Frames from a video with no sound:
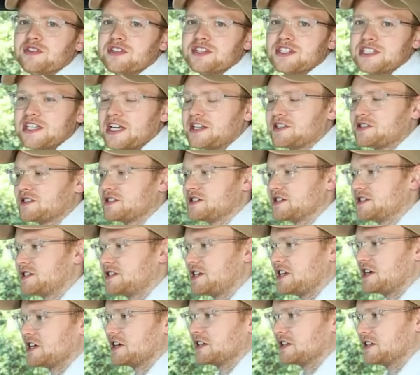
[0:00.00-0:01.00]
for the sensors
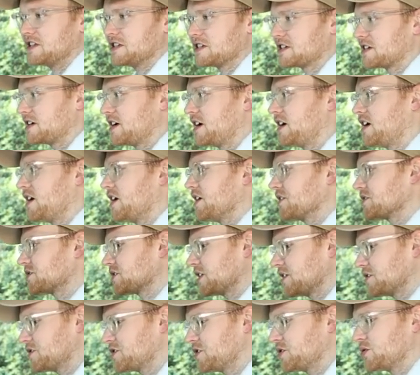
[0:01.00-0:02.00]
sitting in this car,
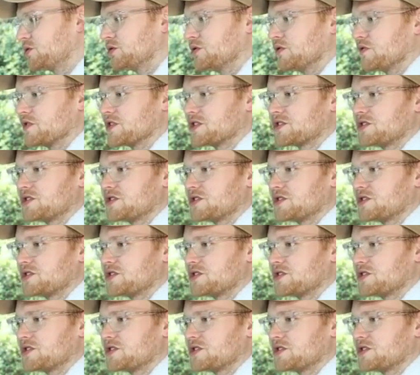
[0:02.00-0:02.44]
touching all of the